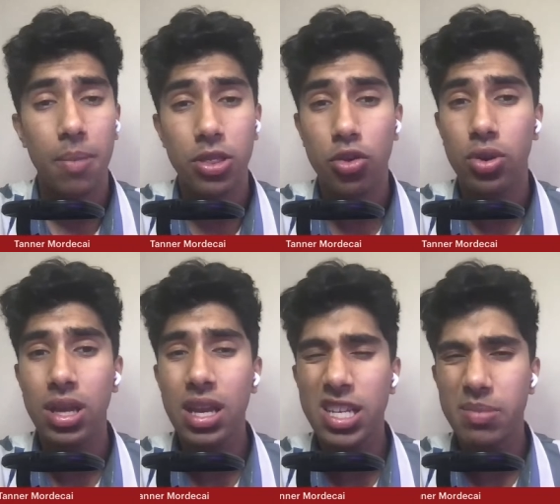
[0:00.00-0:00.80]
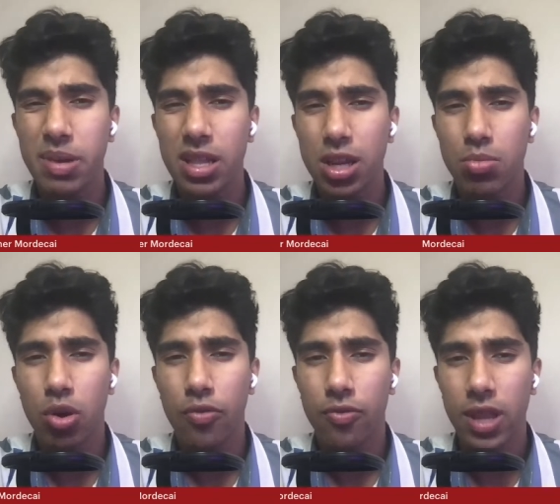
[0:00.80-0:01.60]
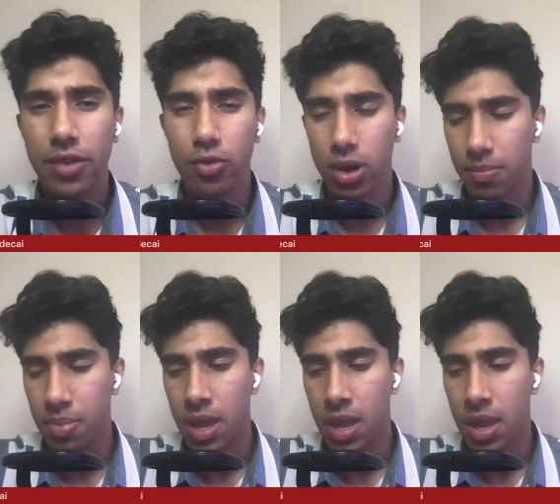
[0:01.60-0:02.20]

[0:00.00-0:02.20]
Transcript: But there needed to be a little more flavoring.